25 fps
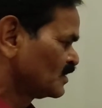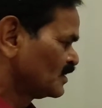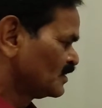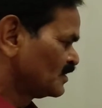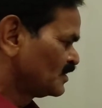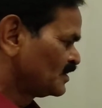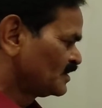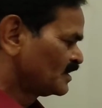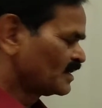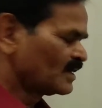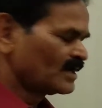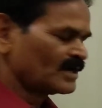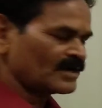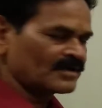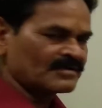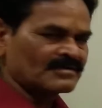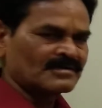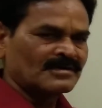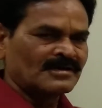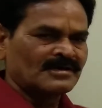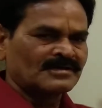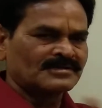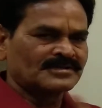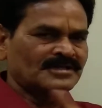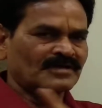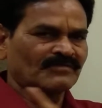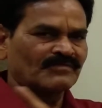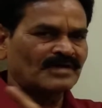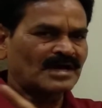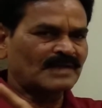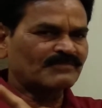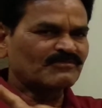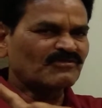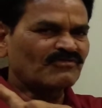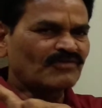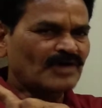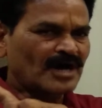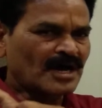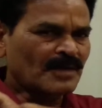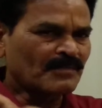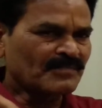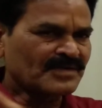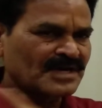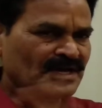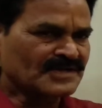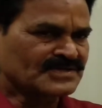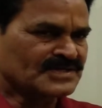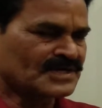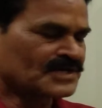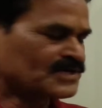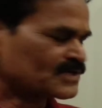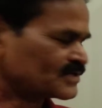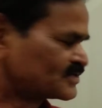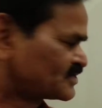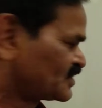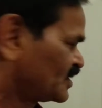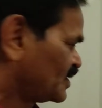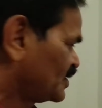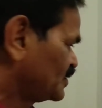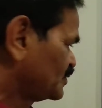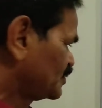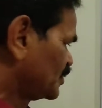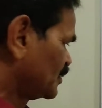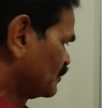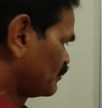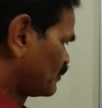Here the verb form doesn't change in